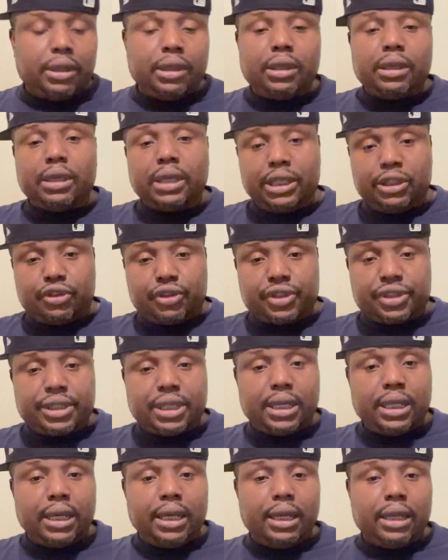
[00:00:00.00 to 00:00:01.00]

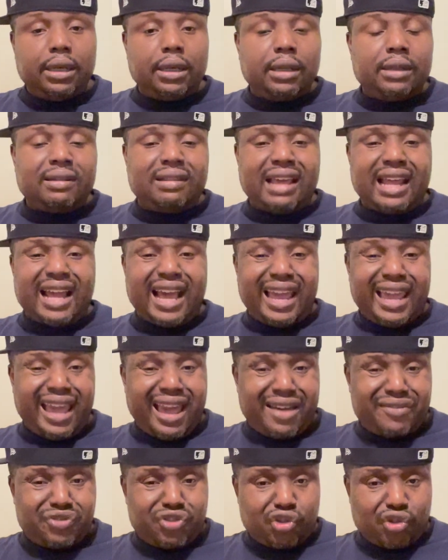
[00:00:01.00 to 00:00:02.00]
interested in that I
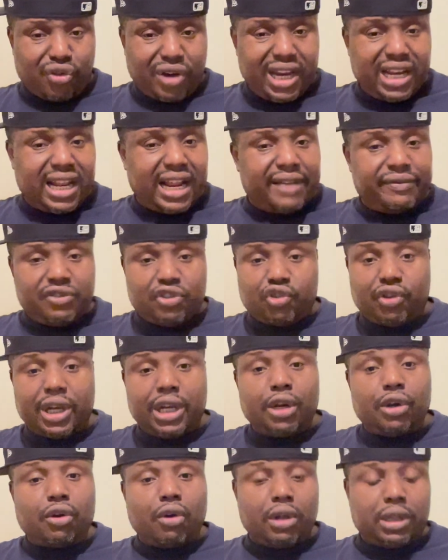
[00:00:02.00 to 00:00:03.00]
have traded, I haven't
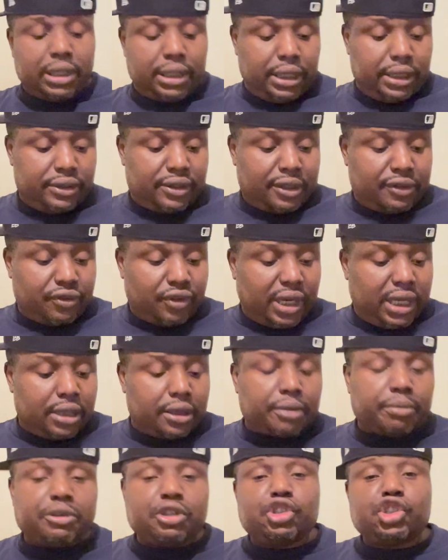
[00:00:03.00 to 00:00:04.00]
traded all of these. I've traded
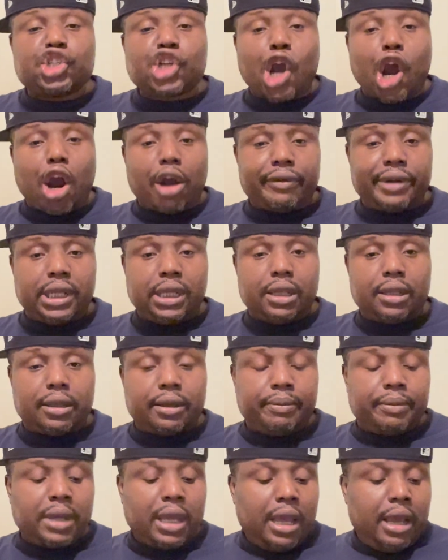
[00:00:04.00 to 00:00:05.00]
the majority of
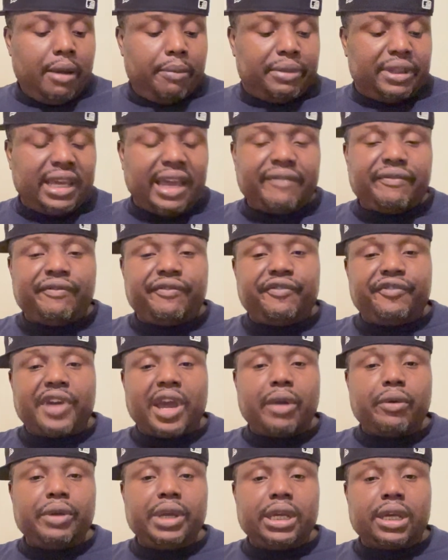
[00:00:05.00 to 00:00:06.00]
them, but they have
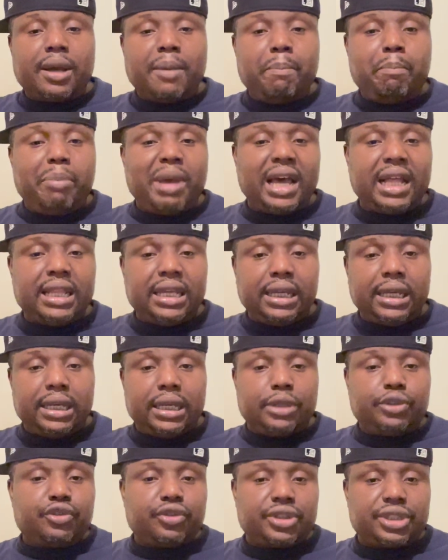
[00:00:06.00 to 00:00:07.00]
very compelling and
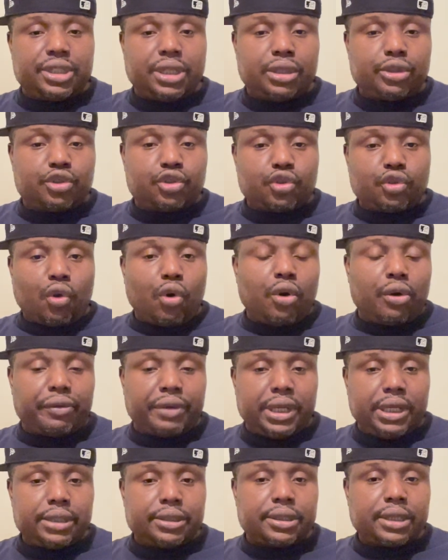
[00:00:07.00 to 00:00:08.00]
interesting
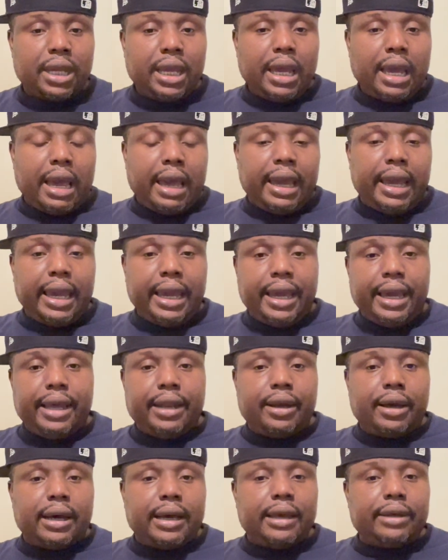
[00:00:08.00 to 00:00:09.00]
stories. And,
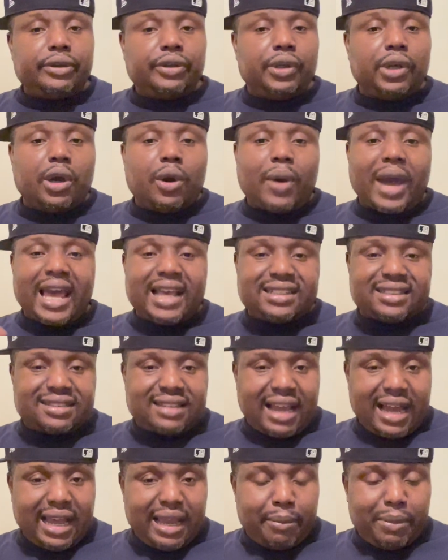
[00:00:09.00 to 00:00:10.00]
as
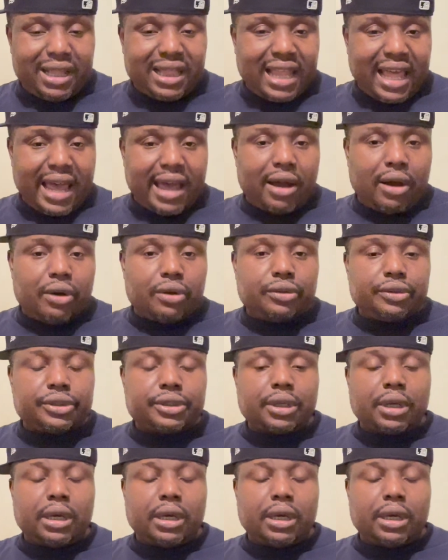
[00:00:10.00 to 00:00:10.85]
time allows,